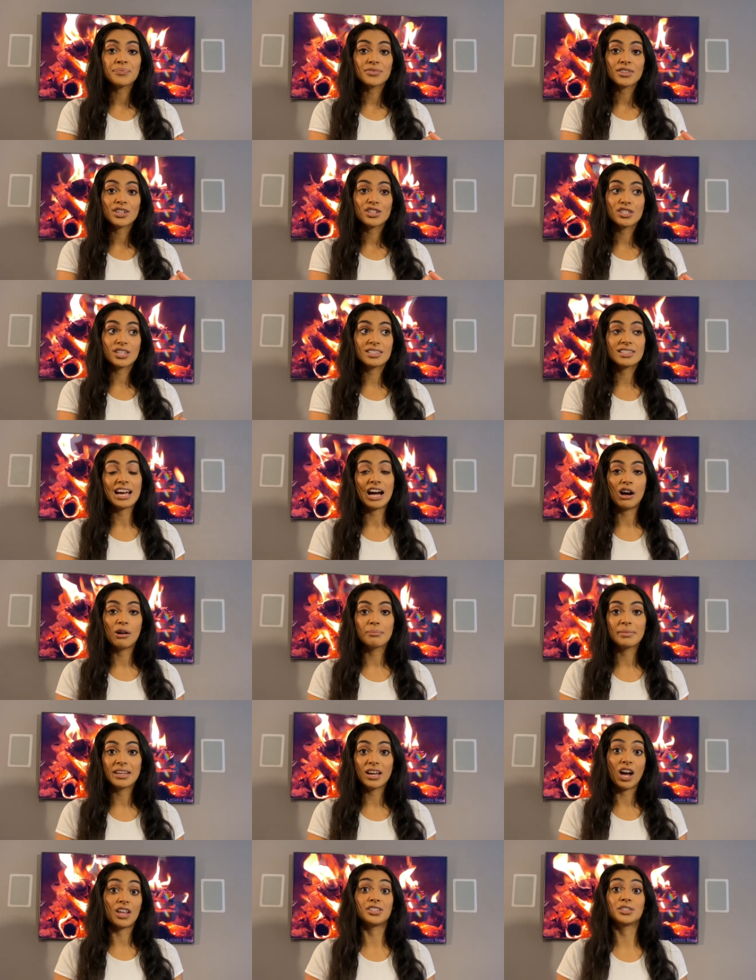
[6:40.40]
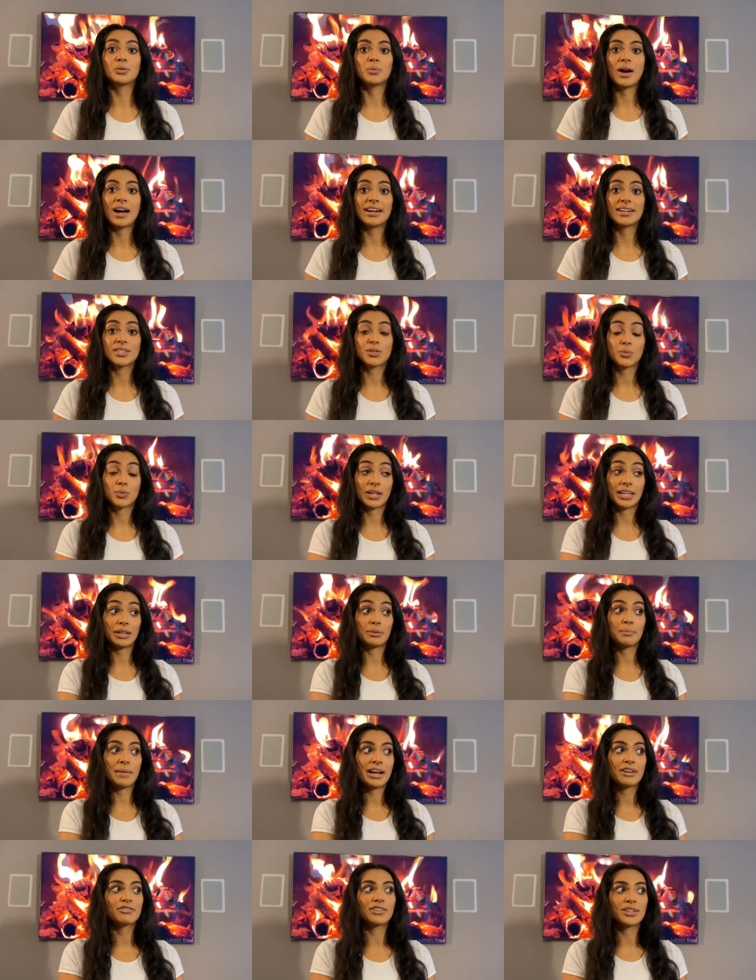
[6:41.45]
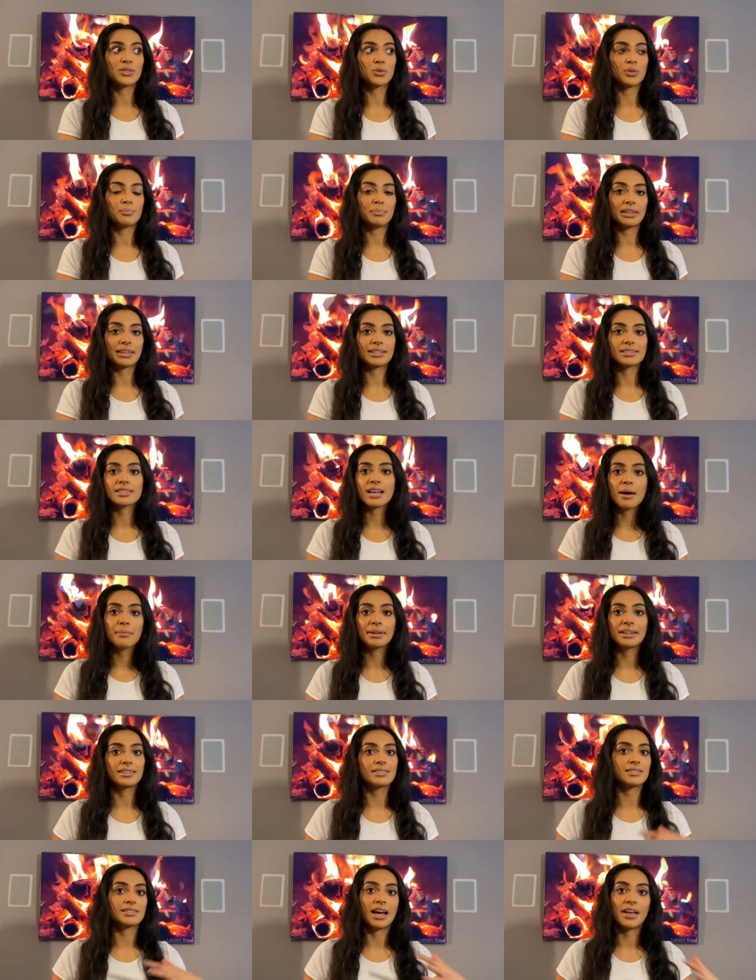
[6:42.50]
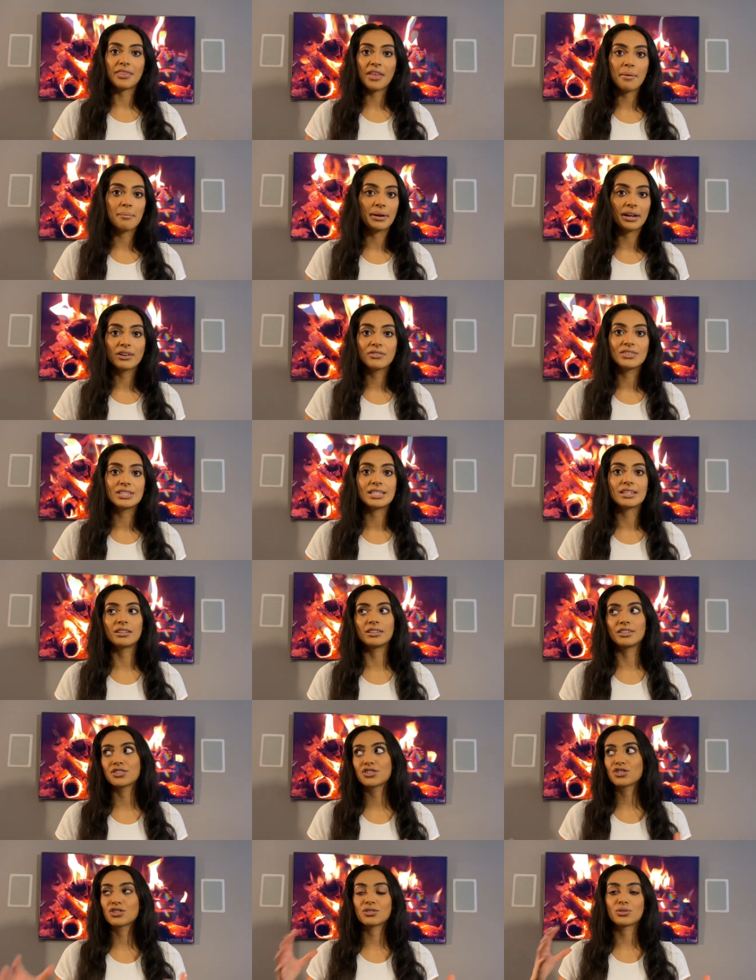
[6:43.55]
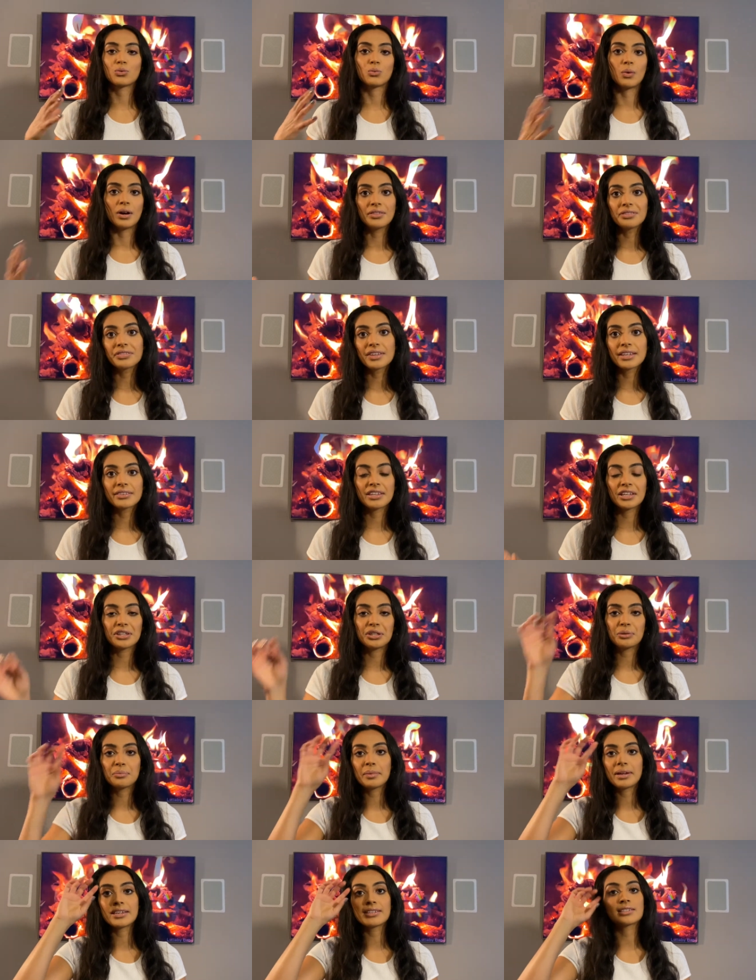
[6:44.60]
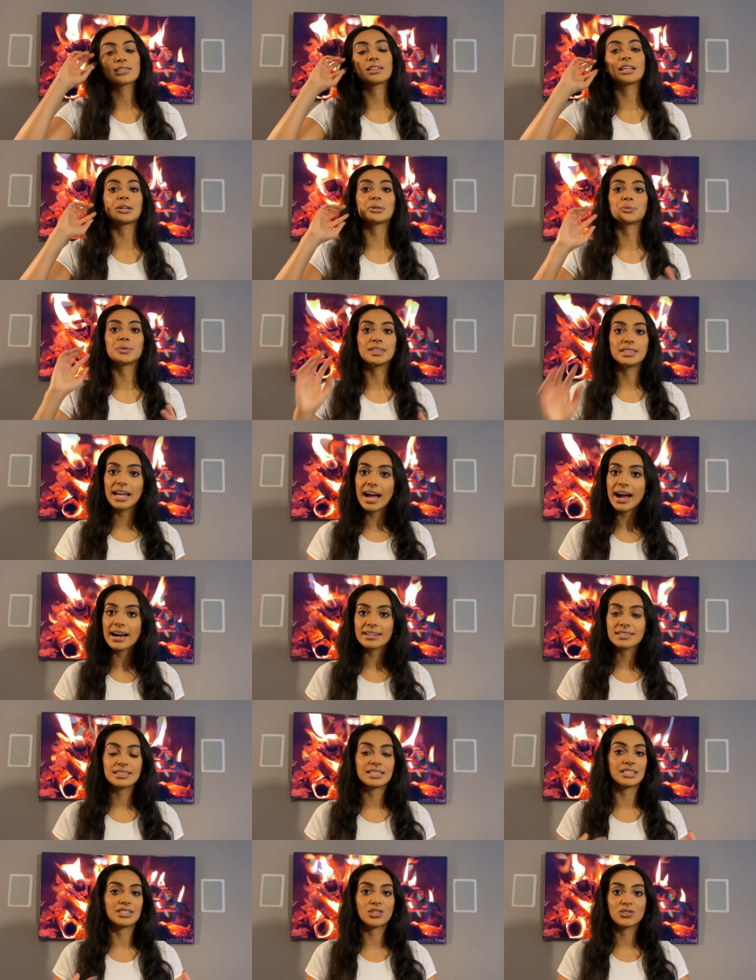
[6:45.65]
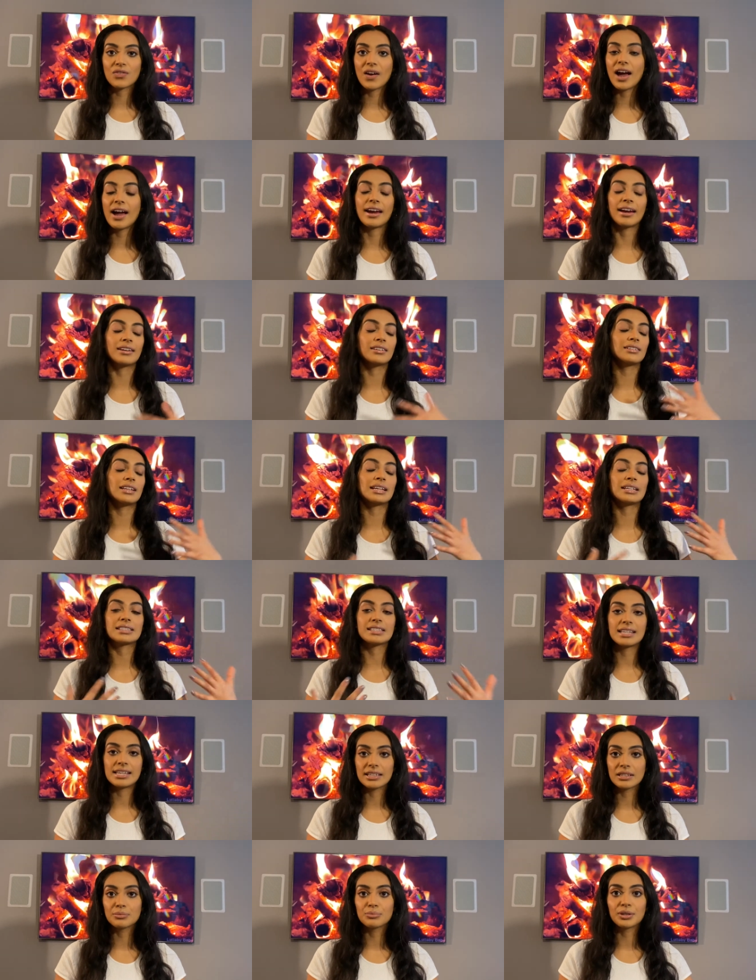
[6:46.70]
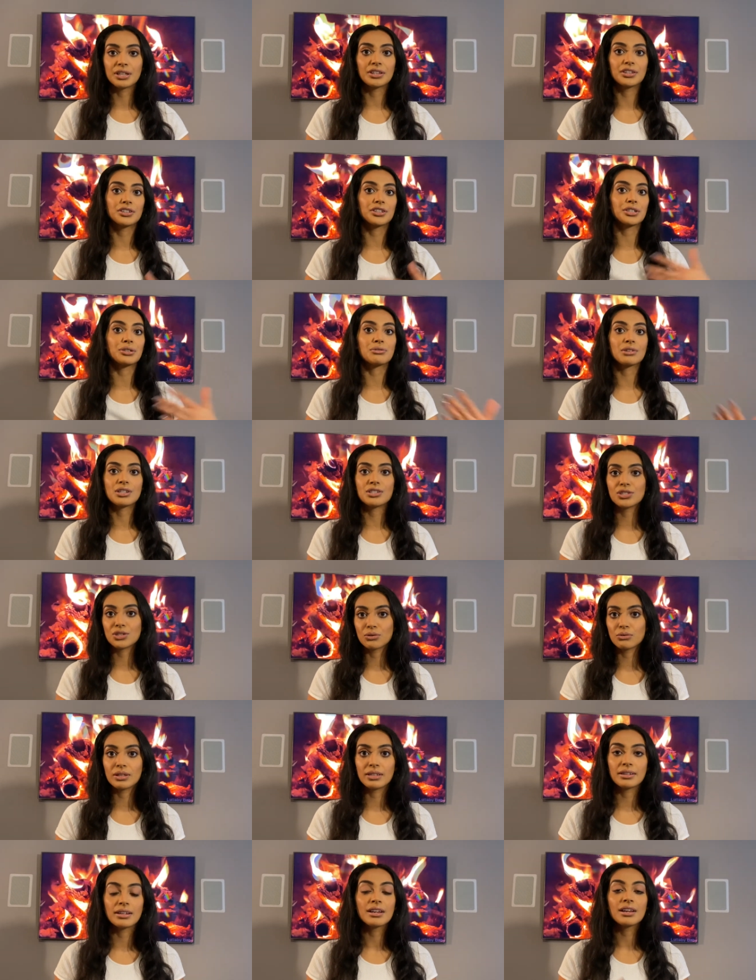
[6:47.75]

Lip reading: to tell me otherwise. Where like my friends will be like, Samia, it's not that big of a deal. It's just one thing that you missed. Like, relax, it's fine. Like, take a breather. You can do it,